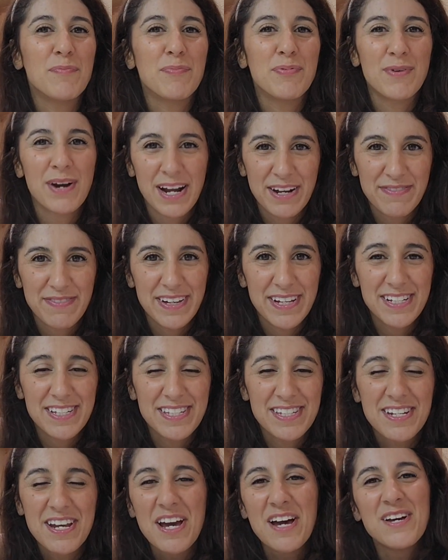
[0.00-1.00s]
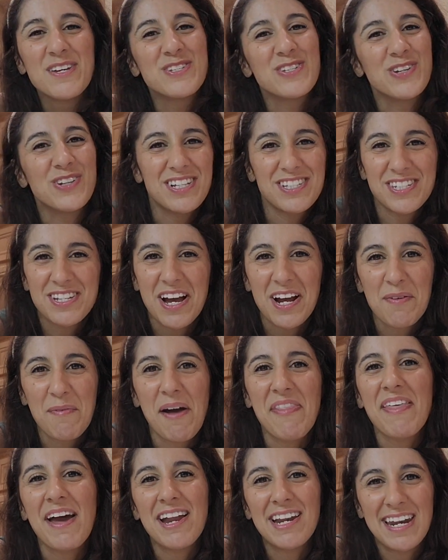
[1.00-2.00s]
breakfast. So let's talk
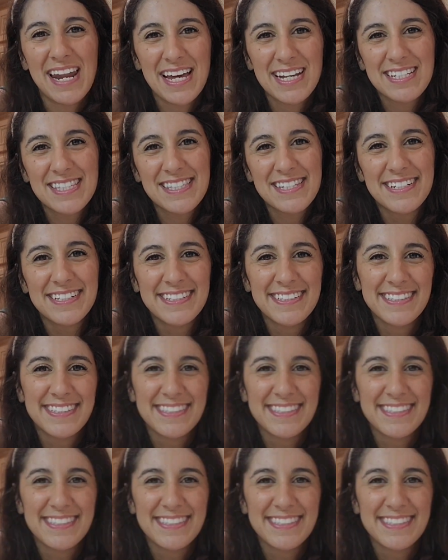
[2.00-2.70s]
about that next.